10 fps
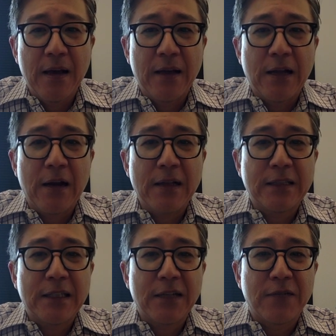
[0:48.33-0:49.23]
Now, I
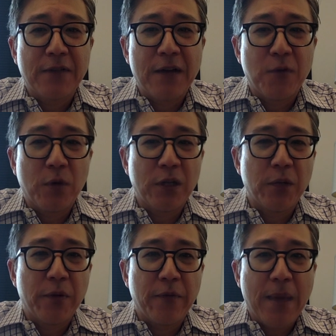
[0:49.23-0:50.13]
like to give everyone a
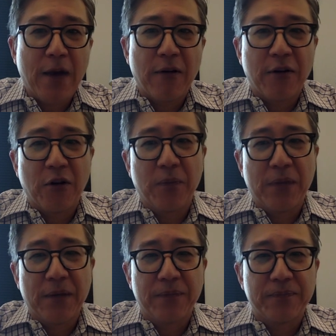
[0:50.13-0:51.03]
little bit of background on
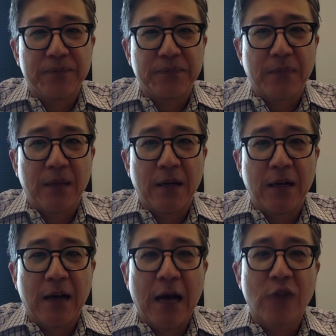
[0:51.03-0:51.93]
me.
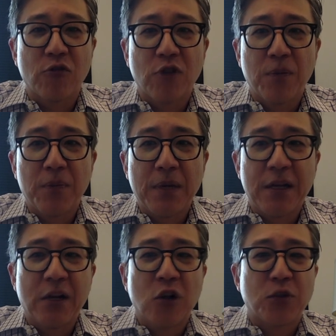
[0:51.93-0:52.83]
Uh, I grew up
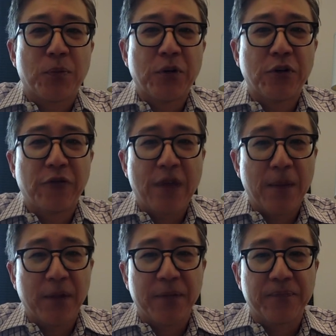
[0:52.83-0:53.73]
in an entrepreneurial
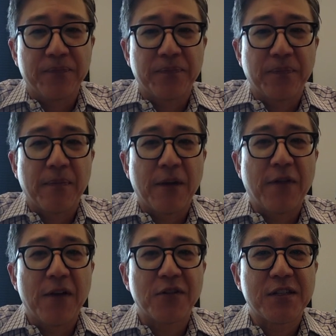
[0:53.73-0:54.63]
family. My
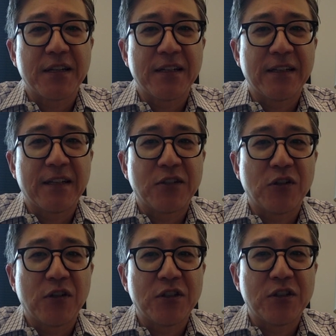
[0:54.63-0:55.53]
father studied
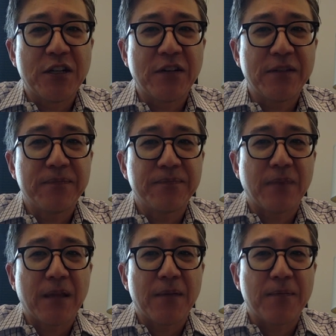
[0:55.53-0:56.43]
electrical engineering,
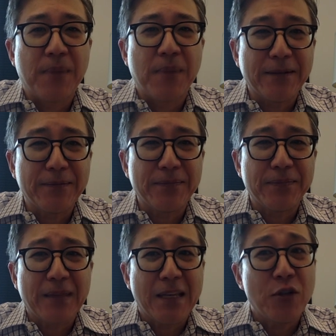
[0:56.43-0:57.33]
but
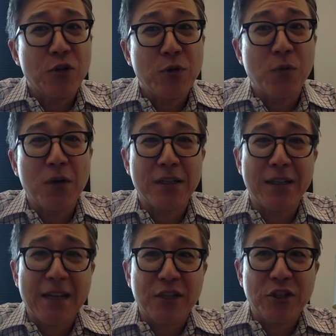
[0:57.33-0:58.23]
he knew he
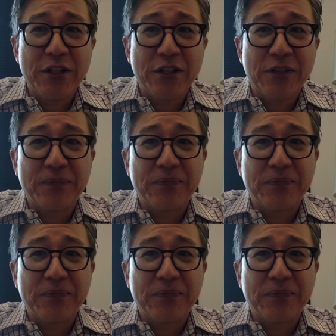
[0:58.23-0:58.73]
wasn't an engineer.